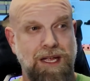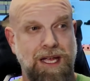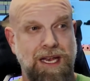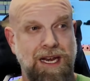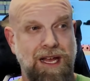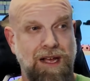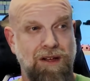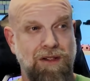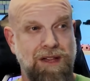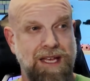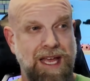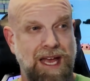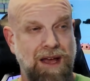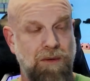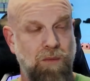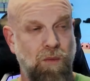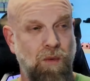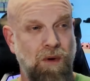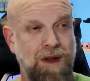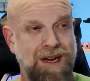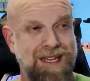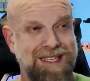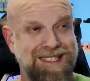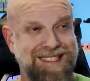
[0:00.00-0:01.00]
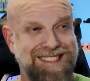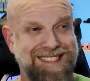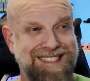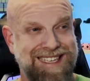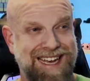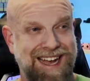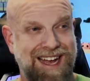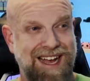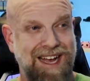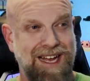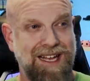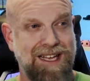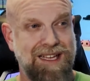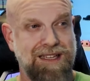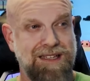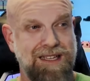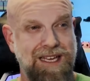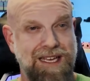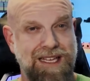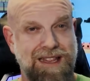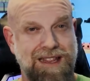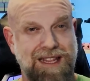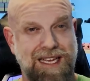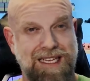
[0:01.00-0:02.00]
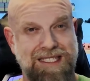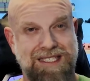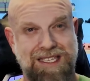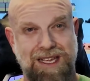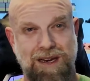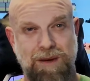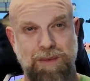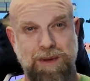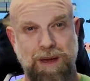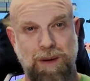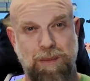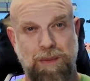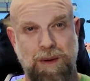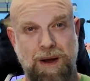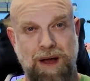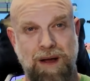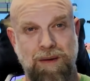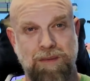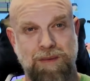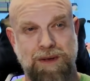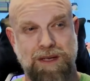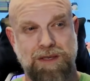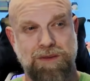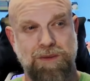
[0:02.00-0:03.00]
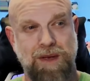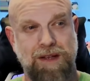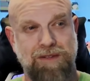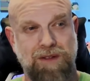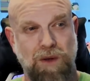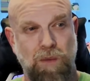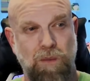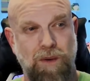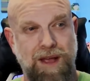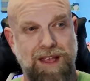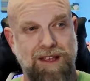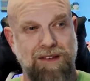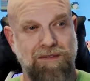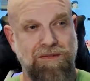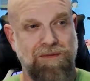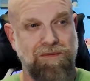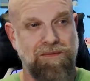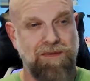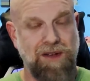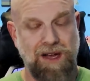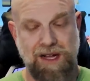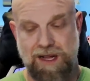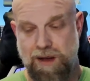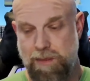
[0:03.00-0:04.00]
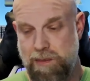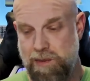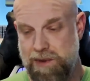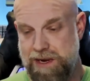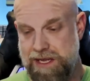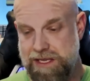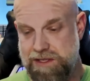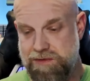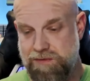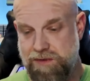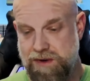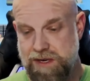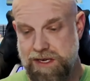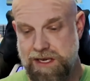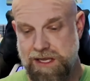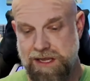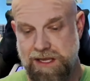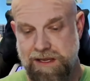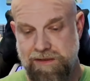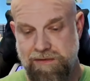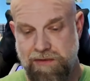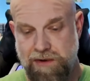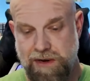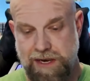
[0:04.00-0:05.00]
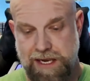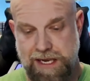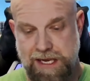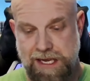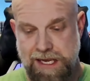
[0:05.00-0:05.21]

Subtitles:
and I only have 1 in stock, like, that's gonna be a problem because we have to wait a couple days for delivery.